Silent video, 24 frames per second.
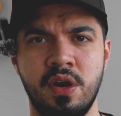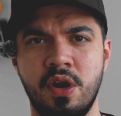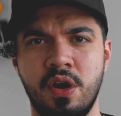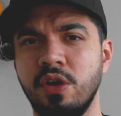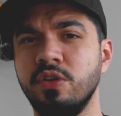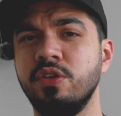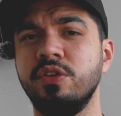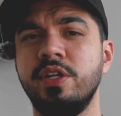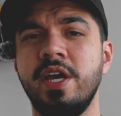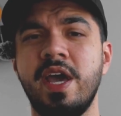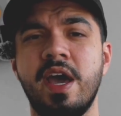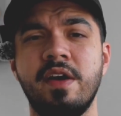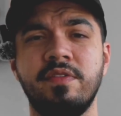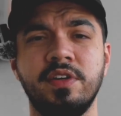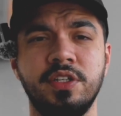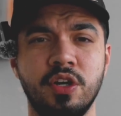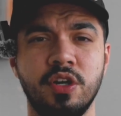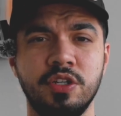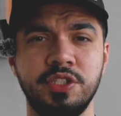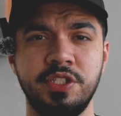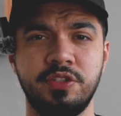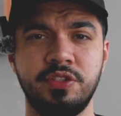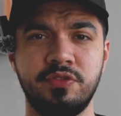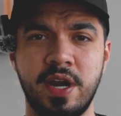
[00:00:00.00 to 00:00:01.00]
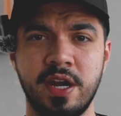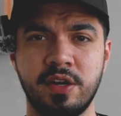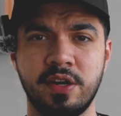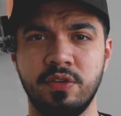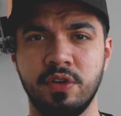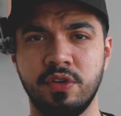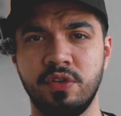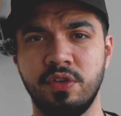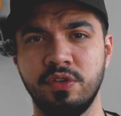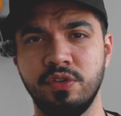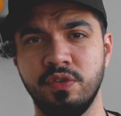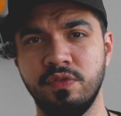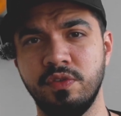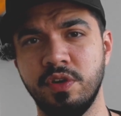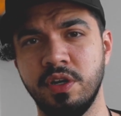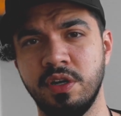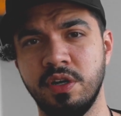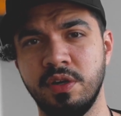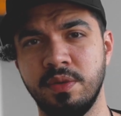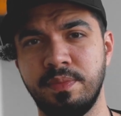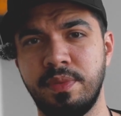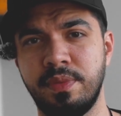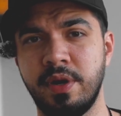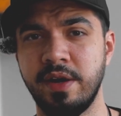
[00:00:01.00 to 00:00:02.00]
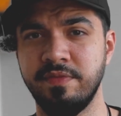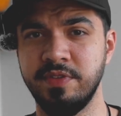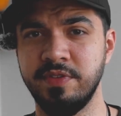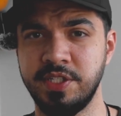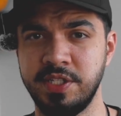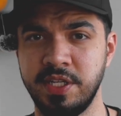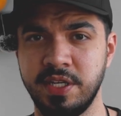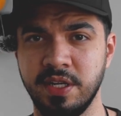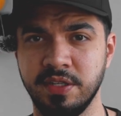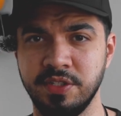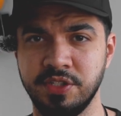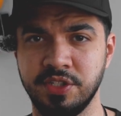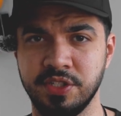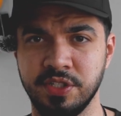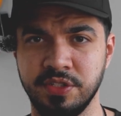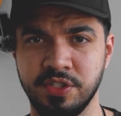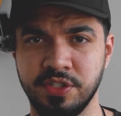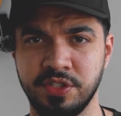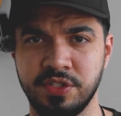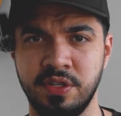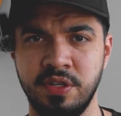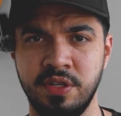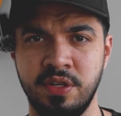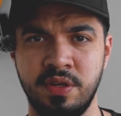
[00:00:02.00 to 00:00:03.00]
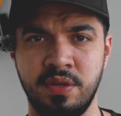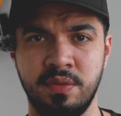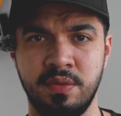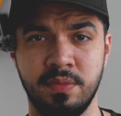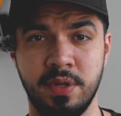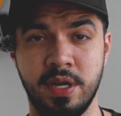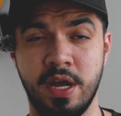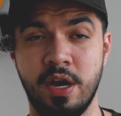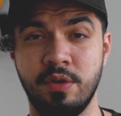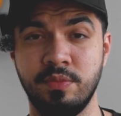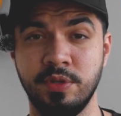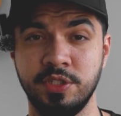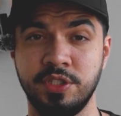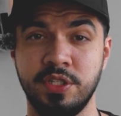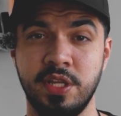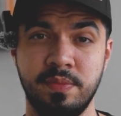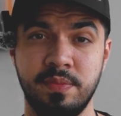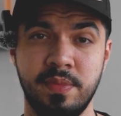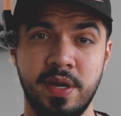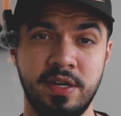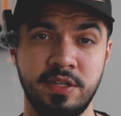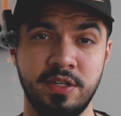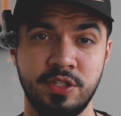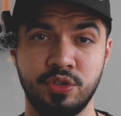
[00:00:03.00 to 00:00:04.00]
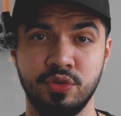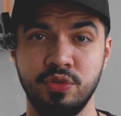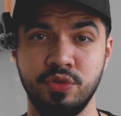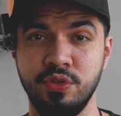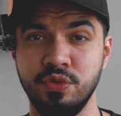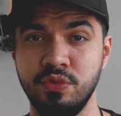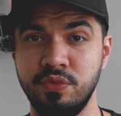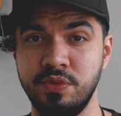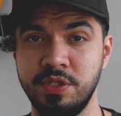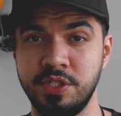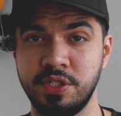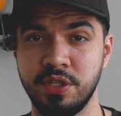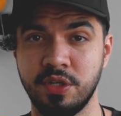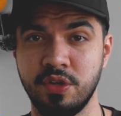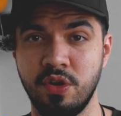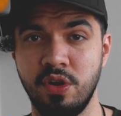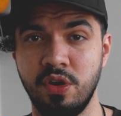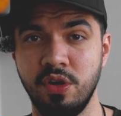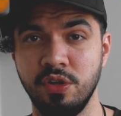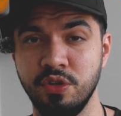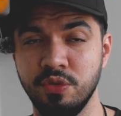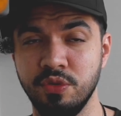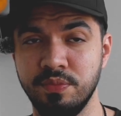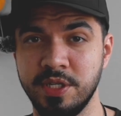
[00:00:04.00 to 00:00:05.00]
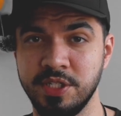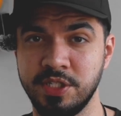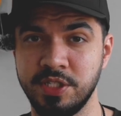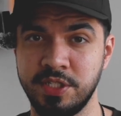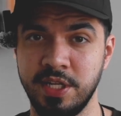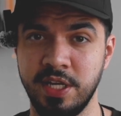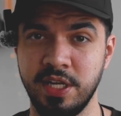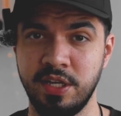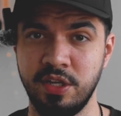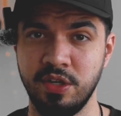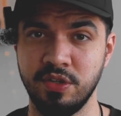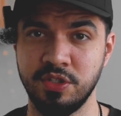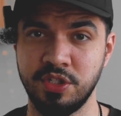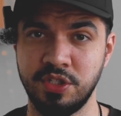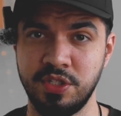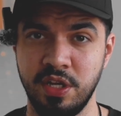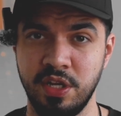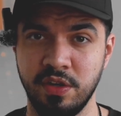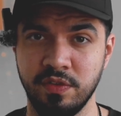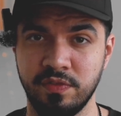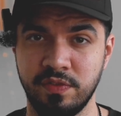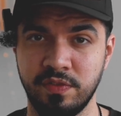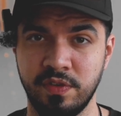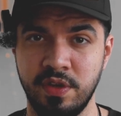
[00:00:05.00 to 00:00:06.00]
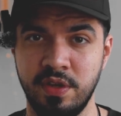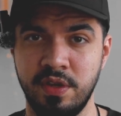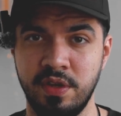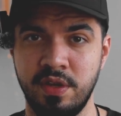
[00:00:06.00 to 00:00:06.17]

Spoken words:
Although they have a dodgy track record over privacy concerns, but how much that matters to you is a call you must take yourself.